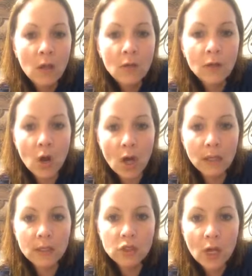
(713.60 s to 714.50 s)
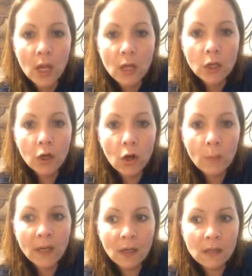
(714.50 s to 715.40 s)
the knowledge,
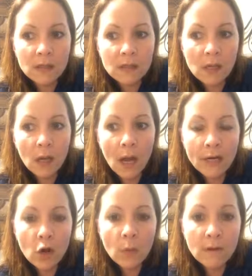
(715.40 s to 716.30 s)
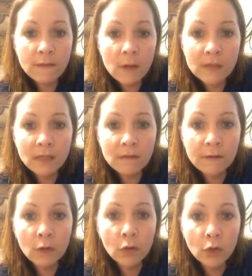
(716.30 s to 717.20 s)
because I know what it feels like to
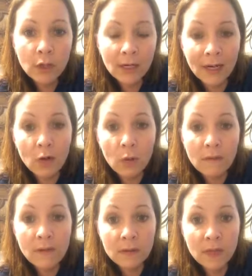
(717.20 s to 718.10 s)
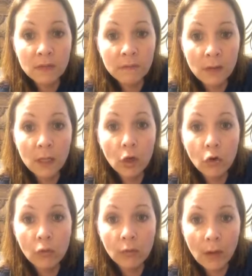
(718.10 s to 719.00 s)
feel good, and I know what it feels like to feel like
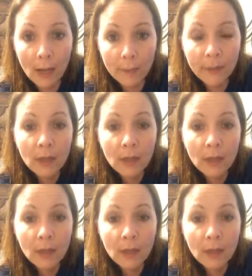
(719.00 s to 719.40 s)
crap.